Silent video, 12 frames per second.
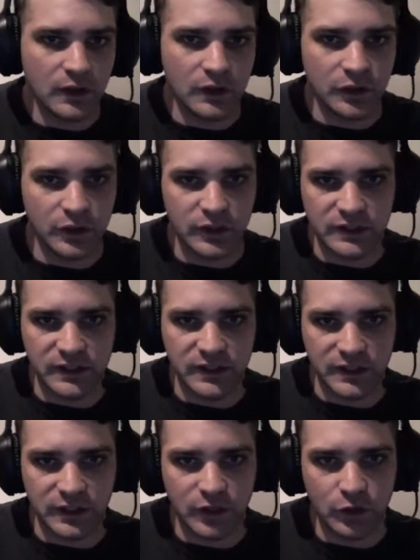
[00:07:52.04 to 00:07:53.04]
You can delete
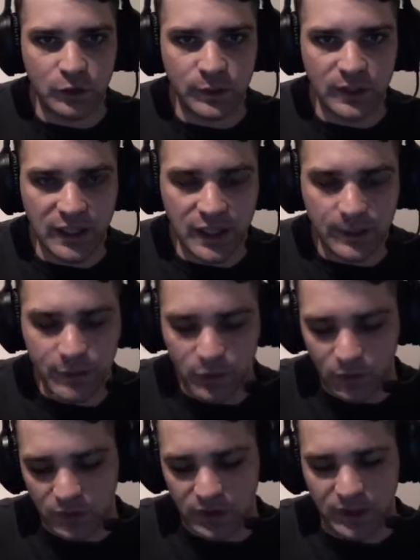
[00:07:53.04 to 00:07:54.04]
the cube and lamp, you
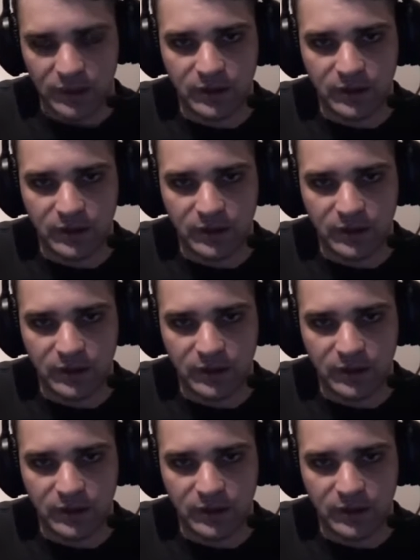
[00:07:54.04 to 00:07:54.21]
won't need